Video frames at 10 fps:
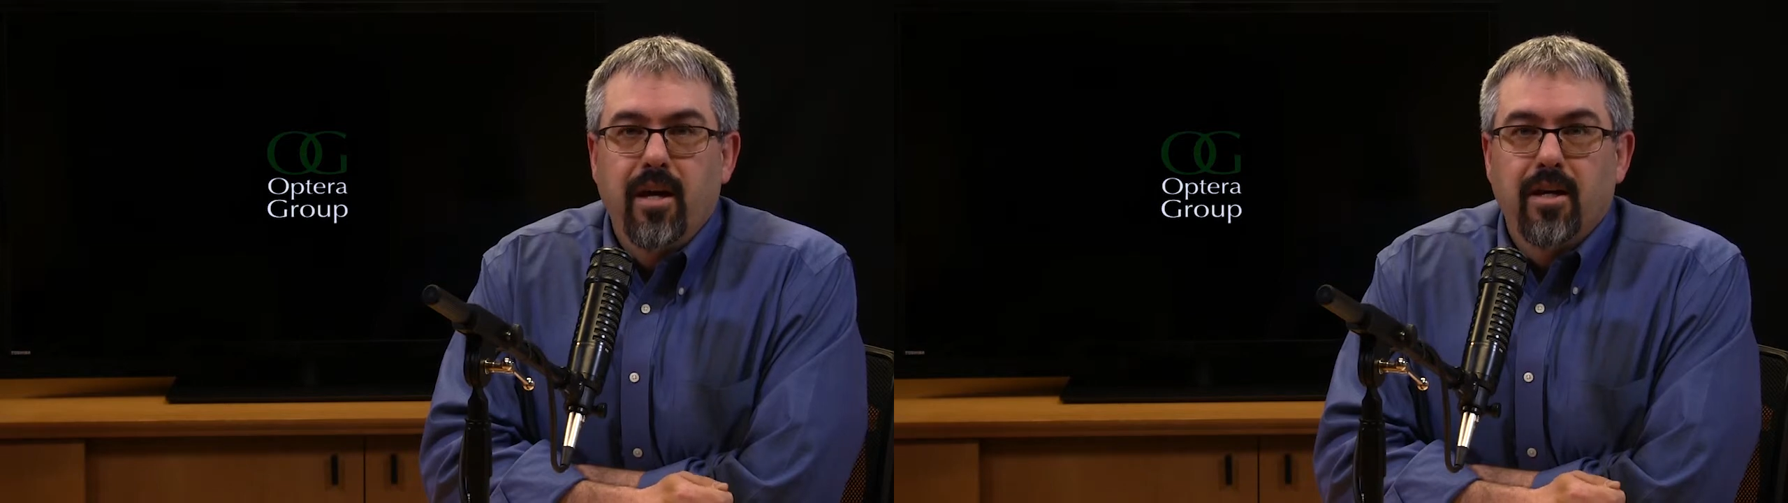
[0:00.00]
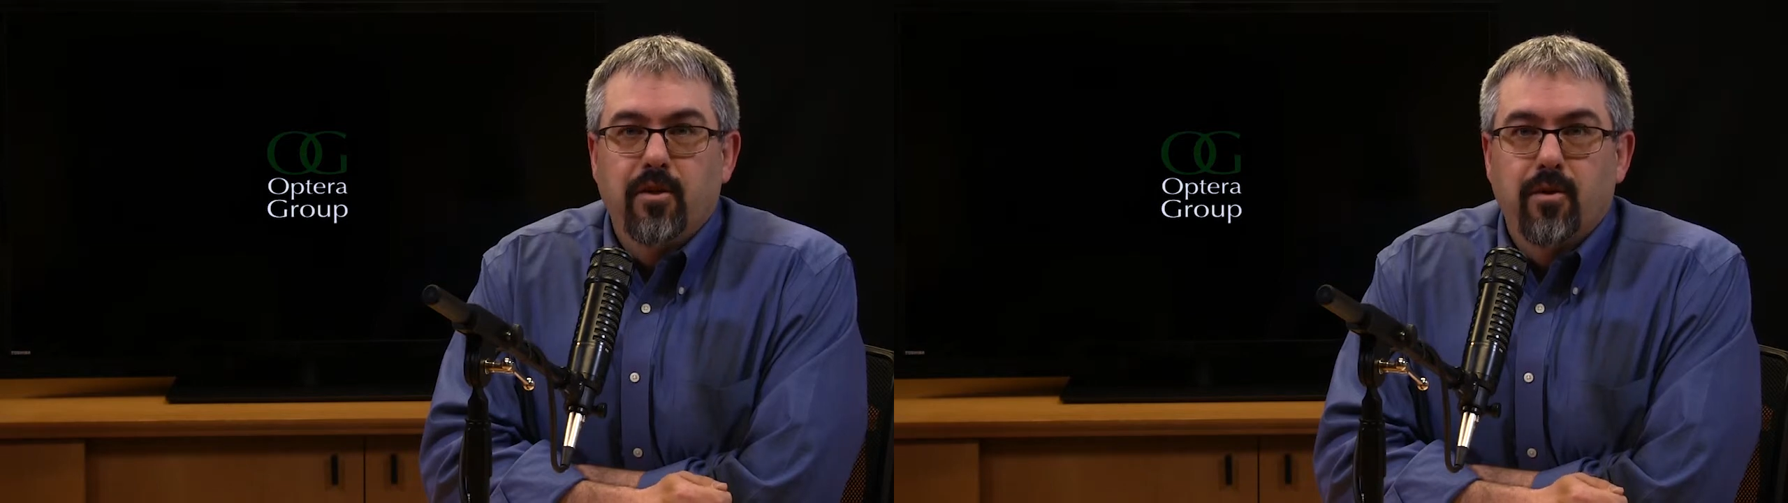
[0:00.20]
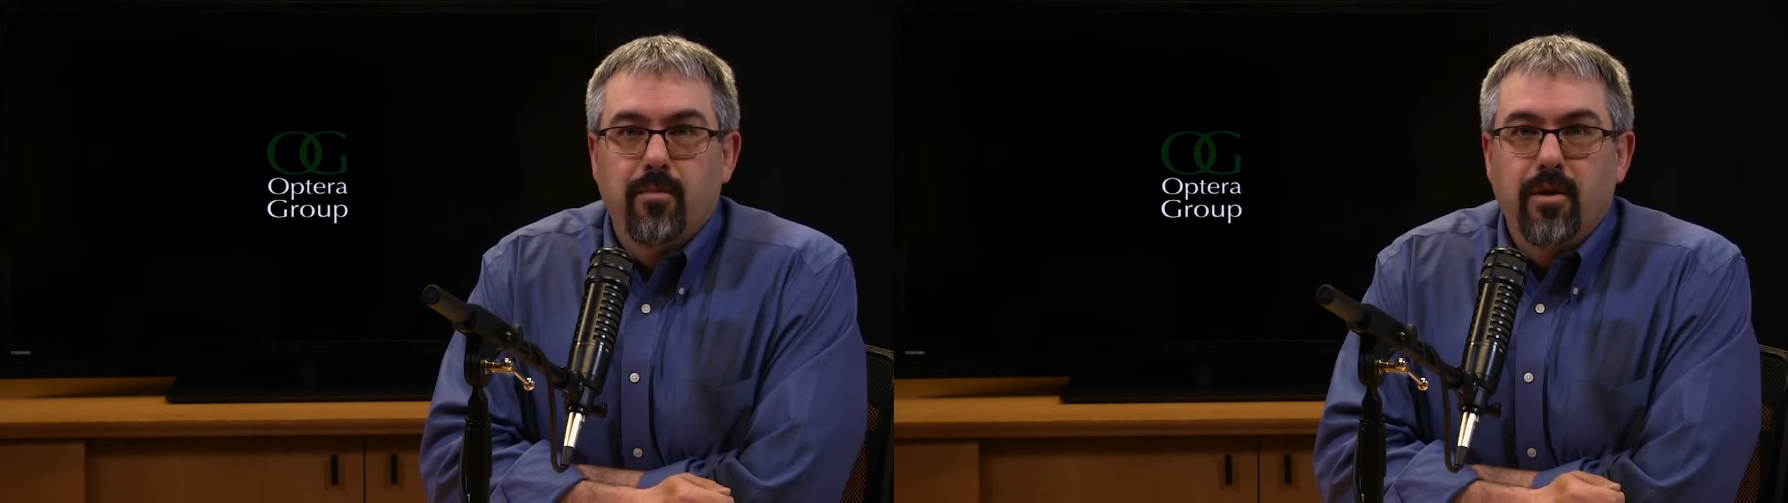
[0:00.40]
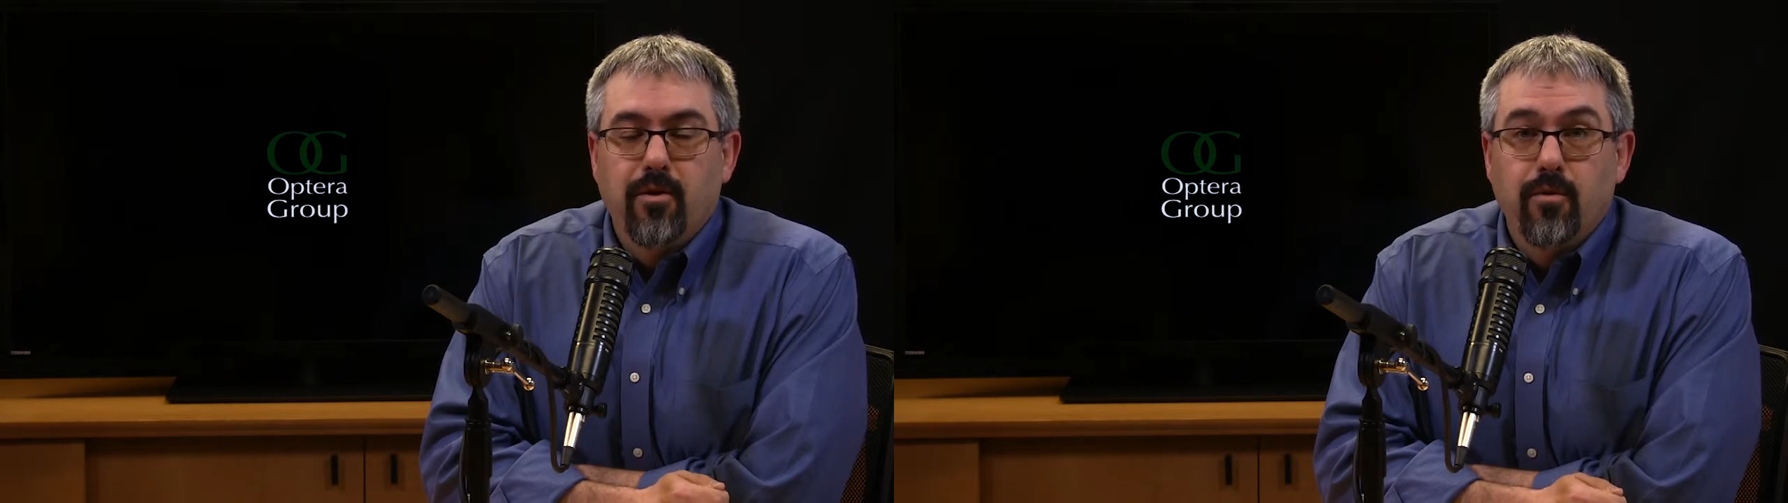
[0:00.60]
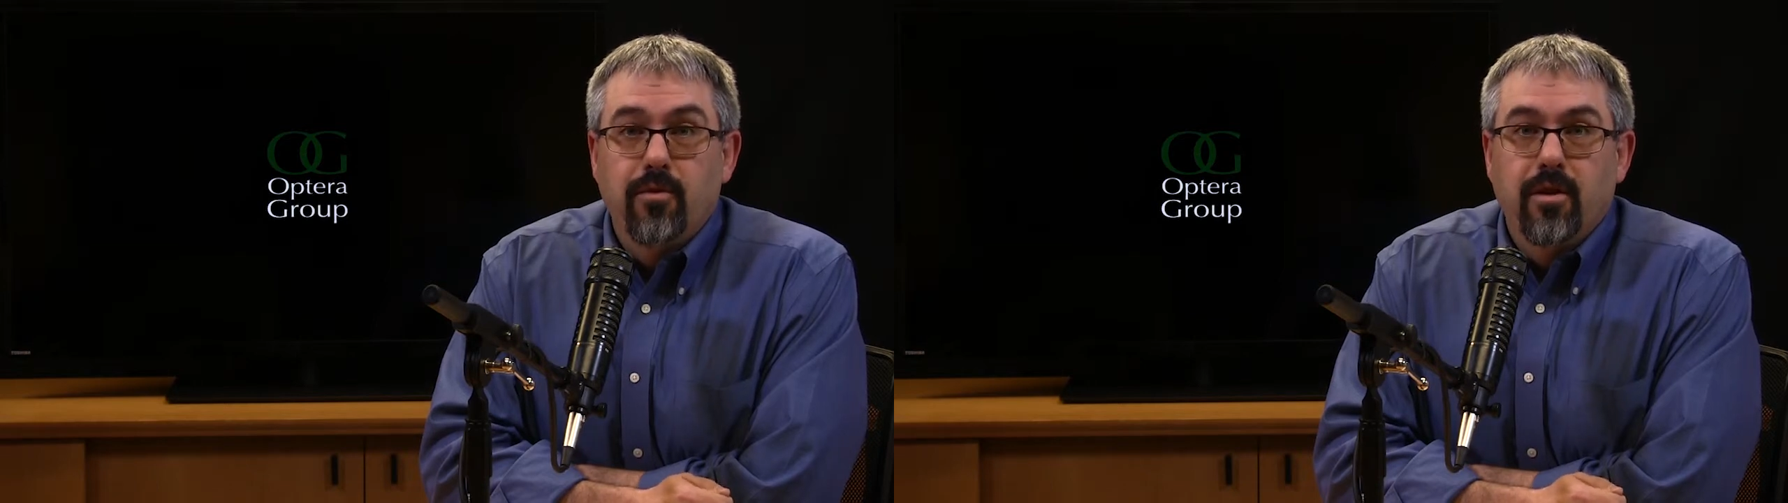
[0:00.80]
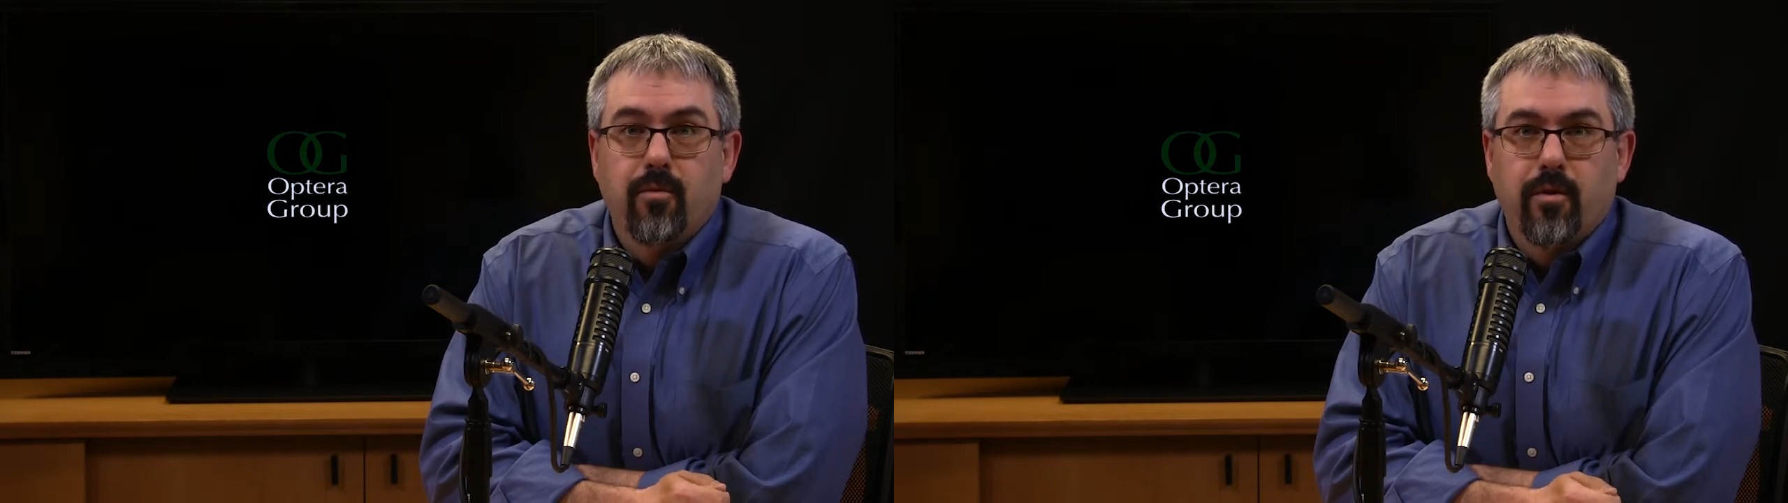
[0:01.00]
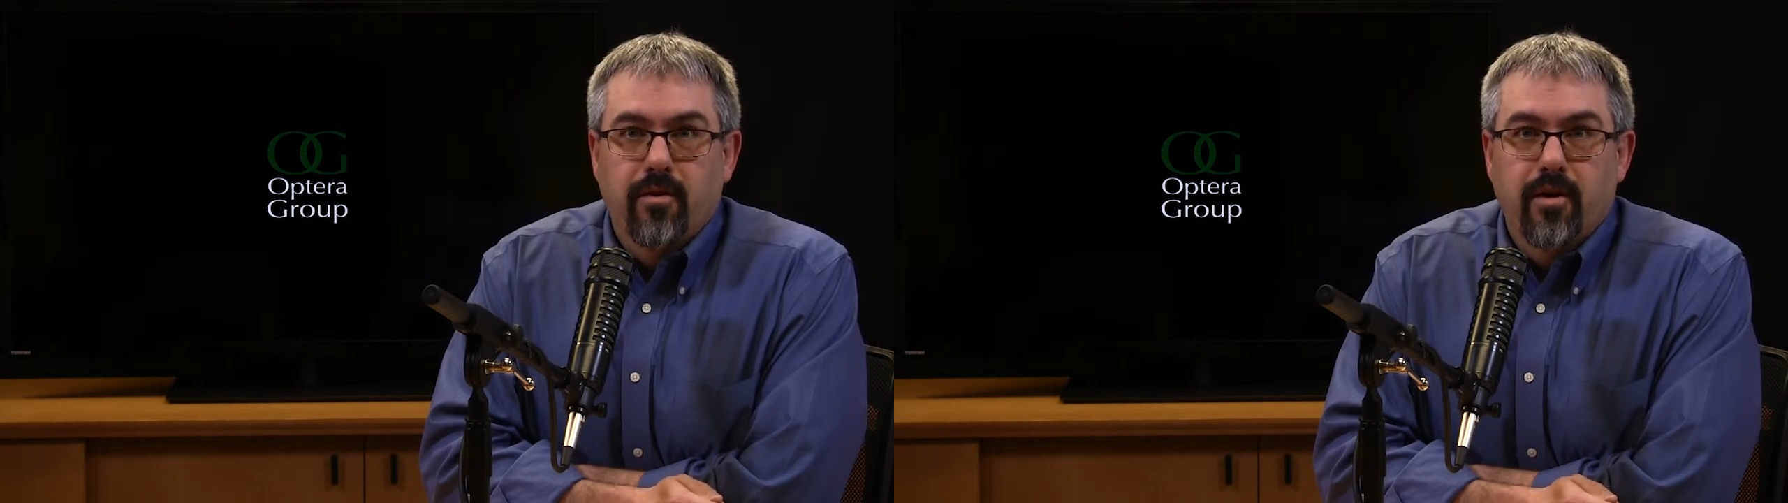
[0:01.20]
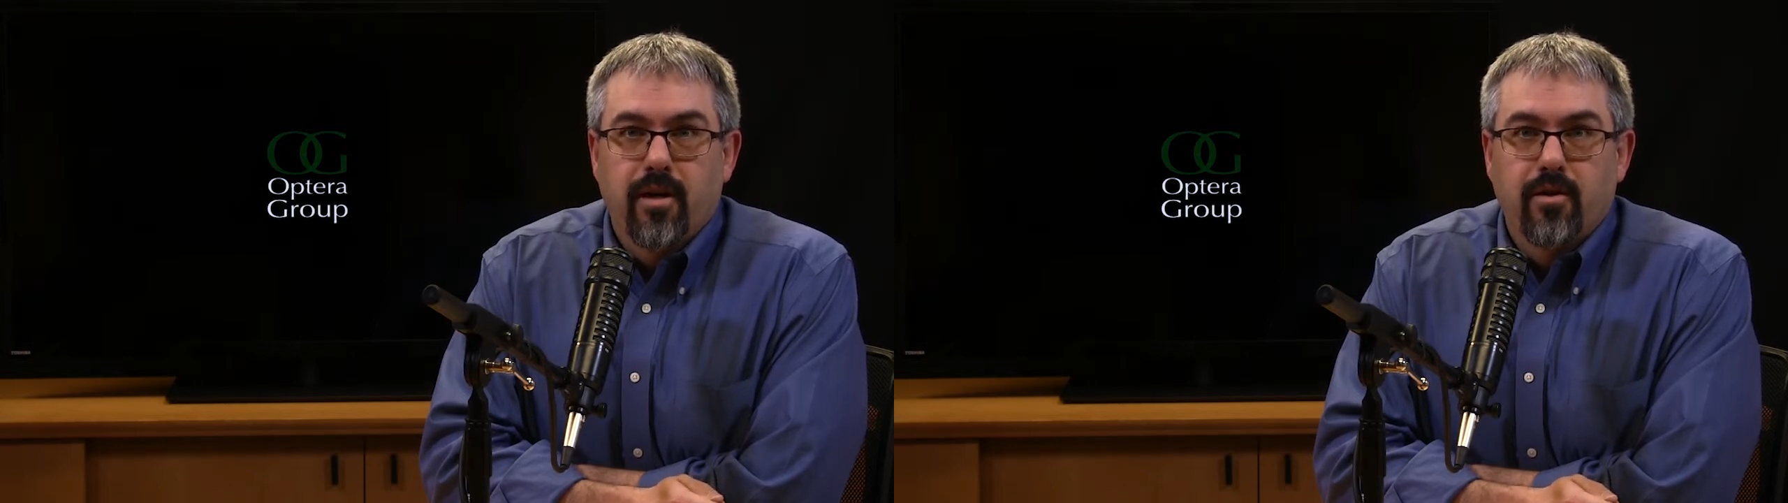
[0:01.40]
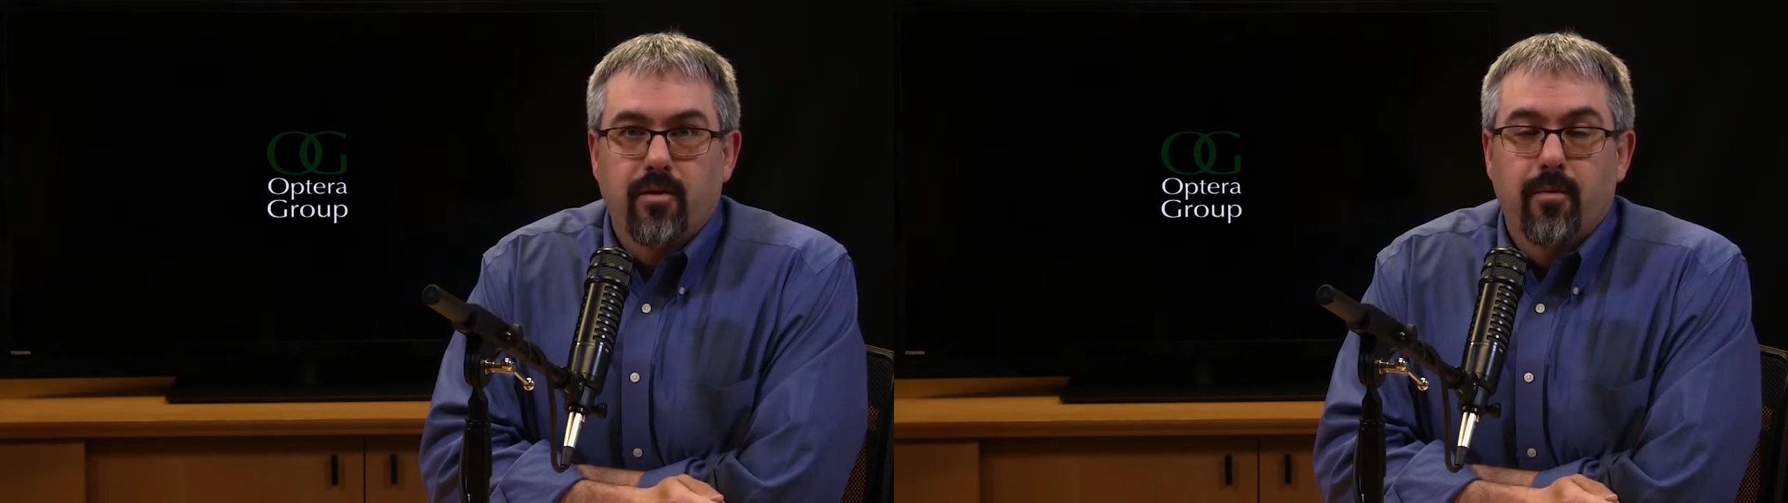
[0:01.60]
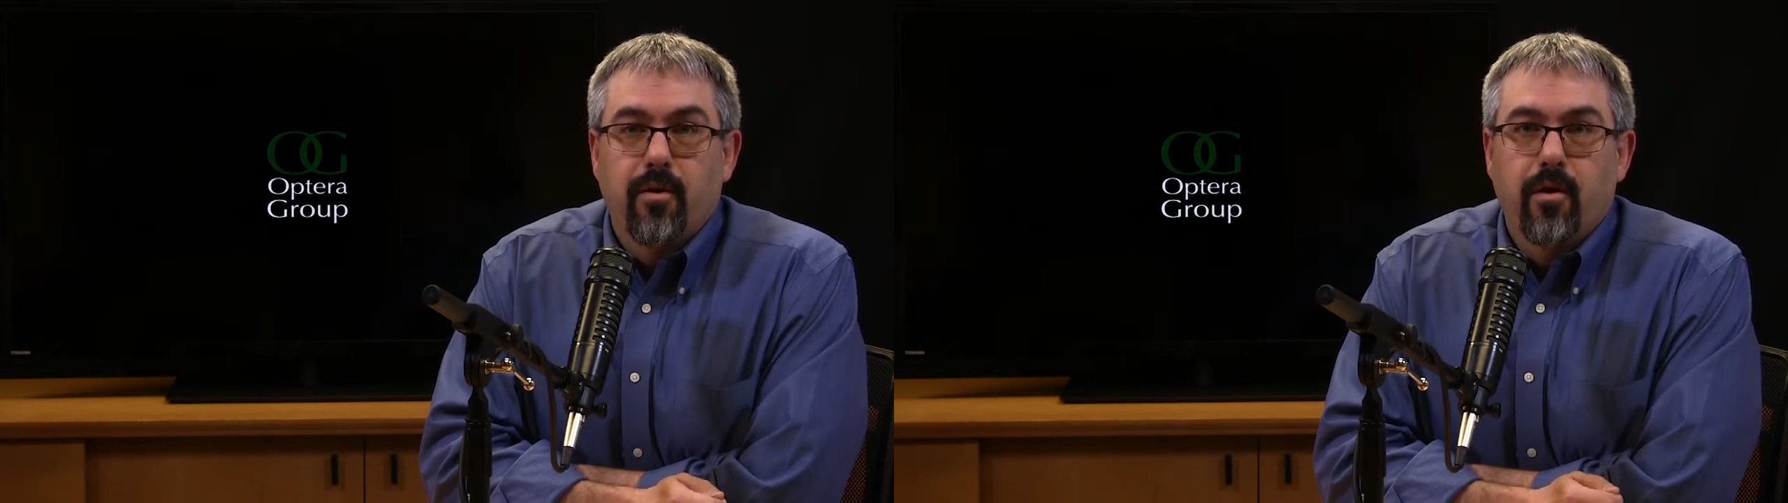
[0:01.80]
is going to be using it with a customer